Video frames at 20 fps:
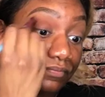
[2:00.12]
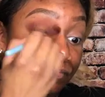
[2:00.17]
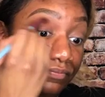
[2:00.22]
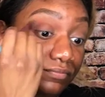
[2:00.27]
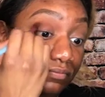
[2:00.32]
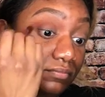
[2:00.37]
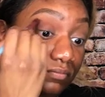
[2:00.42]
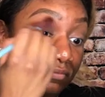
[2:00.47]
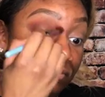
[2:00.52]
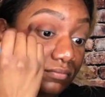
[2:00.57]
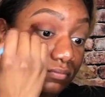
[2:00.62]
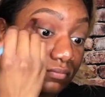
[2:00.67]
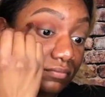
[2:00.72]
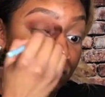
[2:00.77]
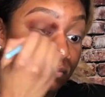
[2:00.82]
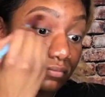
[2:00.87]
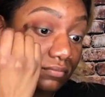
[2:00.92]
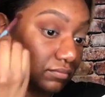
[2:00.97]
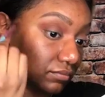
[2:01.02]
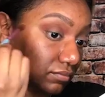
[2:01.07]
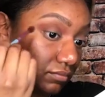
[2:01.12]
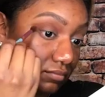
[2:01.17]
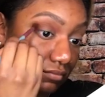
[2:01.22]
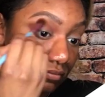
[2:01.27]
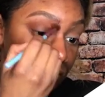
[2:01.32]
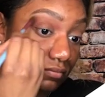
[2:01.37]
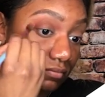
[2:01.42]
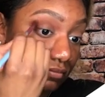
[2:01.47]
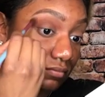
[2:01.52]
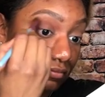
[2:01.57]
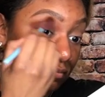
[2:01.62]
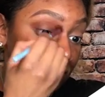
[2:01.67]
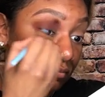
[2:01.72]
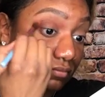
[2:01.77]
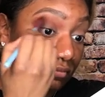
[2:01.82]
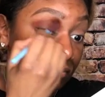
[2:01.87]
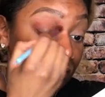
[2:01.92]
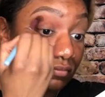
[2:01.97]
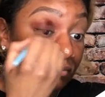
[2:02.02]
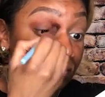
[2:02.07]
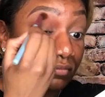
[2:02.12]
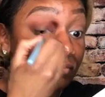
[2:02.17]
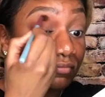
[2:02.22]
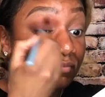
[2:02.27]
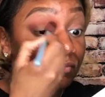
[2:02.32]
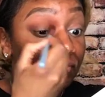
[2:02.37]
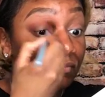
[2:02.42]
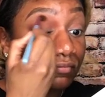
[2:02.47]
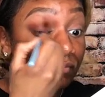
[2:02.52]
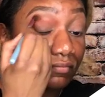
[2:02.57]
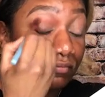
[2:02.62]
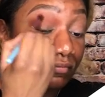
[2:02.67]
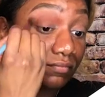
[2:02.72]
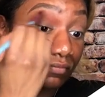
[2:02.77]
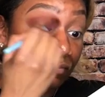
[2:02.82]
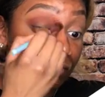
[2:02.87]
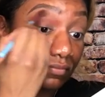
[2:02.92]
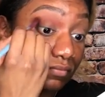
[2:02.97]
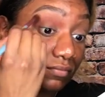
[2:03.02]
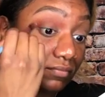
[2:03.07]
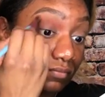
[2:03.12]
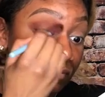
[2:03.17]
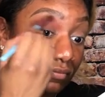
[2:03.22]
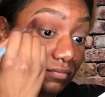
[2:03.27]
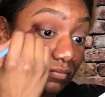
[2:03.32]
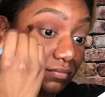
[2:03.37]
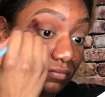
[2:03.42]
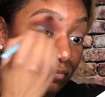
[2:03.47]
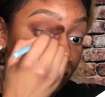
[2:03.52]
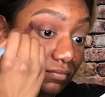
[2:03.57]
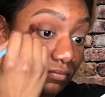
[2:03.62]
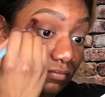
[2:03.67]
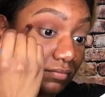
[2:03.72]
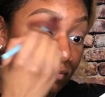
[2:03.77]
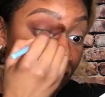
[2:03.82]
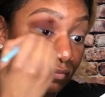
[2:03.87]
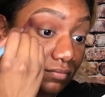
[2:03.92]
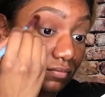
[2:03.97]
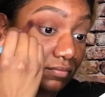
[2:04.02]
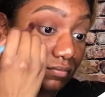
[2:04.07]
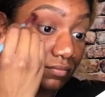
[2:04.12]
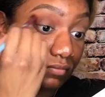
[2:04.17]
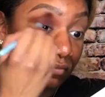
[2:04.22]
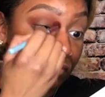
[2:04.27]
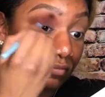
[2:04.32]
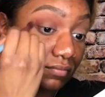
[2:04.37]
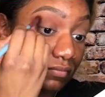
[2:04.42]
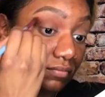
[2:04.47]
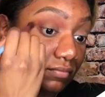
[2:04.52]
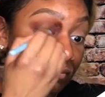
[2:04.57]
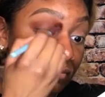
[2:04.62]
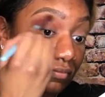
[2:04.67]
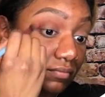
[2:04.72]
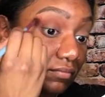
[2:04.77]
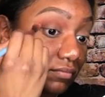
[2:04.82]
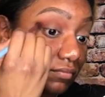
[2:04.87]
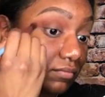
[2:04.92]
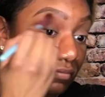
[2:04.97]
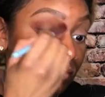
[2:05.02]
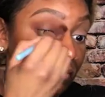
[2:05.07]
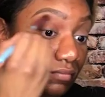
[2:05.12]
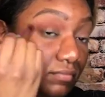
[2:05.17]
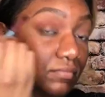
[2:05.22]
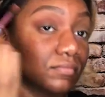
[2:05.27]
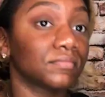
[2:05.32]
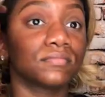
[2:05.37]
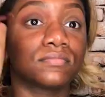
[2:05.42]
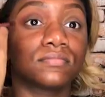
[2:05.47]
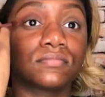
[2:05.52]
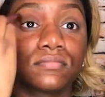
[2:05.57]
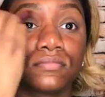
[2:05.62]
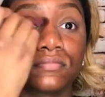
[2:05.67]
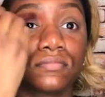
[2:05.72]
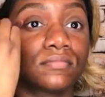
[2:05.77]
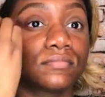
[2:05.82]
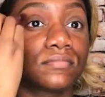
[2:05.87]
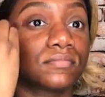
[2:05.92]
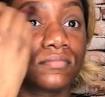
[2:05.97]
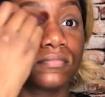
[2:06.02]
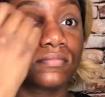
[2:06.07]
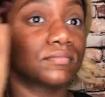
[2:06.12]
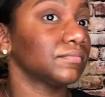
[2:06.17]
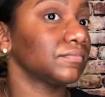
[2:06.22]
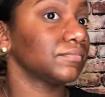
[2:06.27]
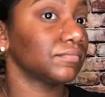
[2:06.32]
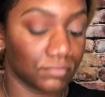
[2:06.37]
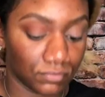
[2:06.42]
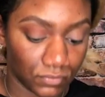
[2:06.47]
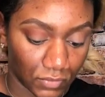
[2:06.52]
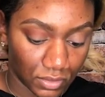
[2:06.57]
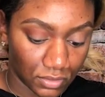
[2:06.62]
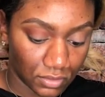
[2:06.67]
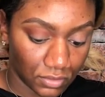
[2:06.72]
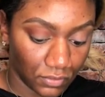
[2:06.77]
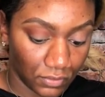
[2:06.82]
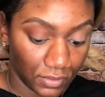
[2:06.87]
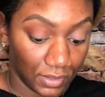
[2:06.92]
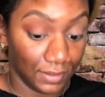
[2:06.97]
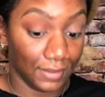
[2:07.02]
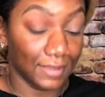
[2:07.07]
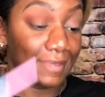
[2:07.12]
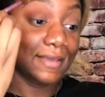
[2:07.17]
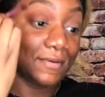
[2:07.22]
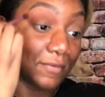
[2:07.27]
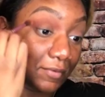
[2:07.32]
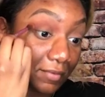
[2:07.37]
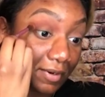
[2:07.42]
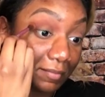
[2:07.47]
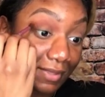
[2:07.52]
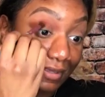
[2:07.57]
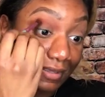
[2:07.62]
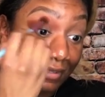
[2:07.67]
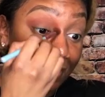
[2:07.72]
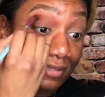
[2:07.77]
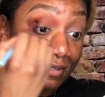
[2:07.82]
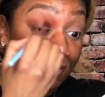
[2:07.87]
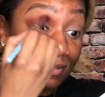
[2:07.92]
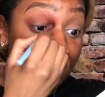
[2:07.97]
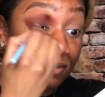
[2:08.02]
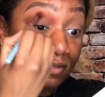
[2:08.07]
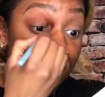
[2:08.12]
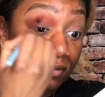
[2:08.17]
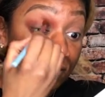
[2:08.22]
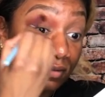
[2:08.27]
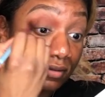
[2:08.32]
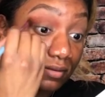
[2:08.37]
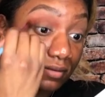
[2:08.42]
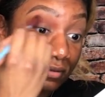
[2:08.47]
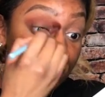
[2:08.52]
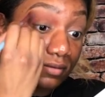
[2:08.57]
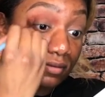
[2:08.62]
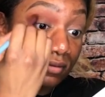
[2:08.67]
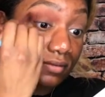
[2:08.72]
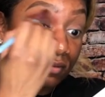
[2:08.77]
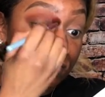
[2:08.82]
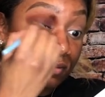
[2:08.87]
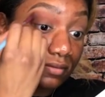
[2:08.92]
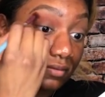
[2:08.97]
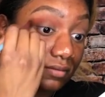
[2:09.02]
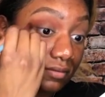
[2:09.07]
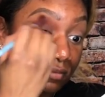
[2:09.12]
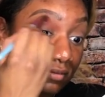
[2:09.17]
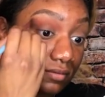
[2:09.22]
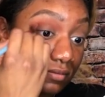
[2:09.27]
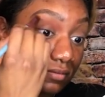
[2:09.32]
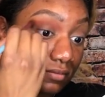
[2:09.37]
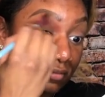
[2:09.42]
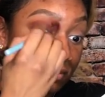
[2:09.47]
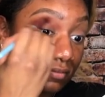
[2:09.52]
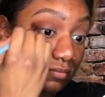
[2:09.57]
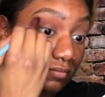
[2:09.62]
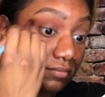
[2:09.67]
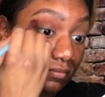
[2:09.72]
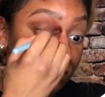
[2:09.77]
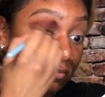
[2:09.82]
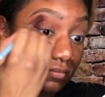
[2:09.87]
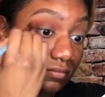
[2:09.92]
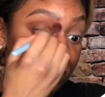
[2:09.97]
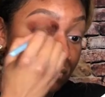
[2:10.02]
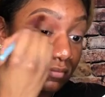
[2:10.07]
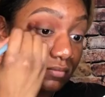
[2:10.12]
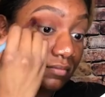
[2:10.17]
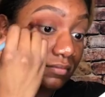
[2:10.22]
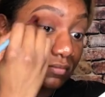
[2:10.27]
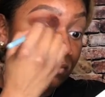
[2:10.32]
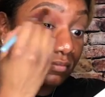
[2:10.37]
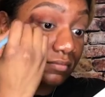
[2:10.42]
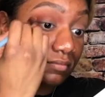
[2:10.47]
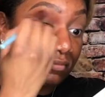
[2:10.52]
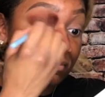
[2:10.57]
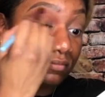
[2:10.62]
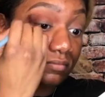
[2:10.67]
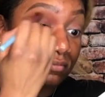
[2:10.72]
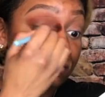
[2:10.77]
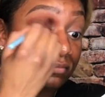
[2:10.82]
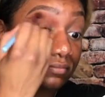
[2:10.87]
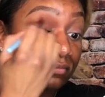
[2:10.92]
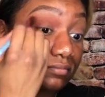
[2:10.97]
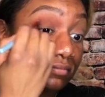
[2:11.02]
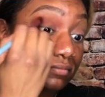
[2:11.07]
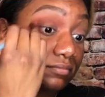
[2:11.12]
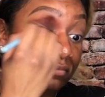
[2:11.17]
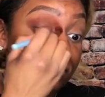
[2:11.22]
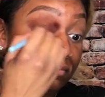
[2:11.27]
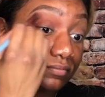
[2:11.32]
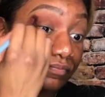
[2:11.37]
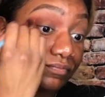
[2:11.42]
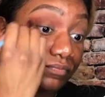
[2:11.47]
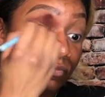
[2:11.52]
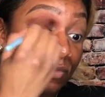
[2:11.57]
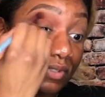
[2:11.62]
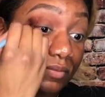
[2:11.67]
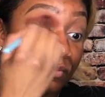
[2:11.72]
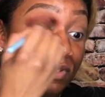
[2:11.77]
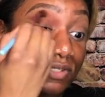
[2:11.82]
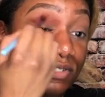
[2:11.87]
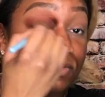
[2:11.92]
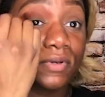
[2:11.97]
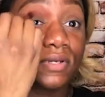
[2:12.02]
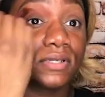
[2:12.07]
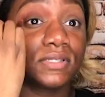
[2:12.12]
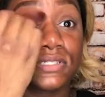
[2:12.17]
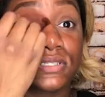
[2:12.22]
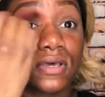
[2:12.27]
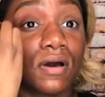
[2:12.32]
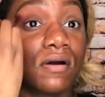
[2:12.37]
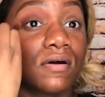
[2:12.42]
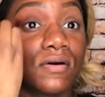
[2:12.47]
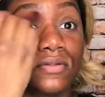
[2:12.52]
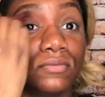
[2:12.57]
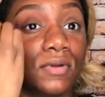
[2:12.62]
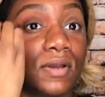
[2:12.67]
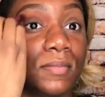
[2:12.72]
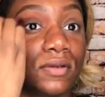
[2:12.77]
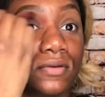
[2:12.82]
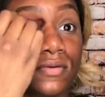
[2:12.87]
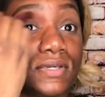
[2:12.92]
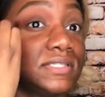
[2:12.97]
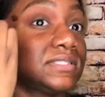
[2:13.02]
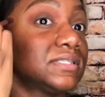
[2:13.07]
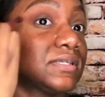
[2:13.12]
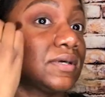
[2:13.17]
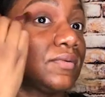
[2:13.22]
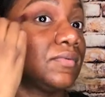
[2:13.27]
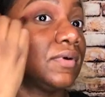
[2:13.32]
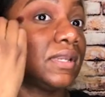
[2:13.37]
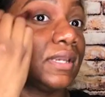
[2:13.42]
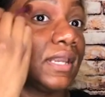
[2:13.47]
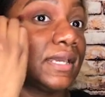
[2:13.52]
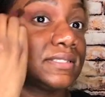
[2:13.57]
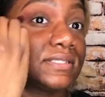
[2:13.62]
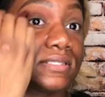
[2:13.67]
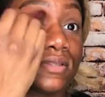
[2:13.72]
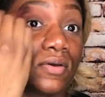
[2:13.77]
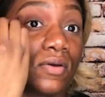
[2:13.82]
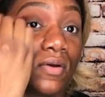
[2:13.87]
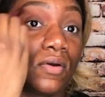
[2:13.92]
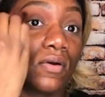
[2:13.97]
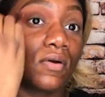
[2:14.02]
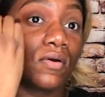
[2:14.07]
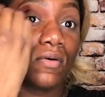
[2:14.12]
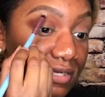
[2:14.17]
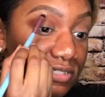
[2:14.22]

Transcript: bronzy shades and obviously a nice rich um, rusty orange and a brown and gold. In the crease, I'm starting with the Rusty Orange shade with my Sigma Crease Blending Brush.